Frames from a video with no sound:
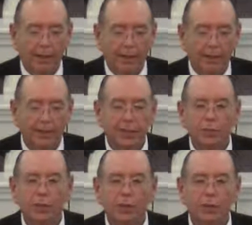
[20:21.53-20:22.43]
Hunting
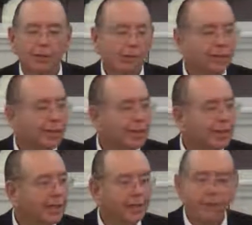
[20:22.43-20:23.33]
squirrels and
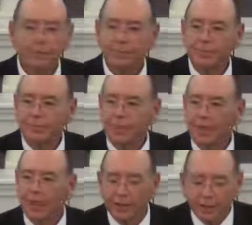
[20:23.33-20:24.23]
later
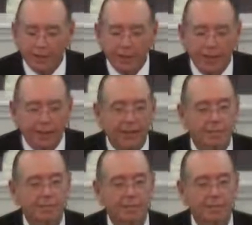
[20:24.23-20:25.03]
hunting deer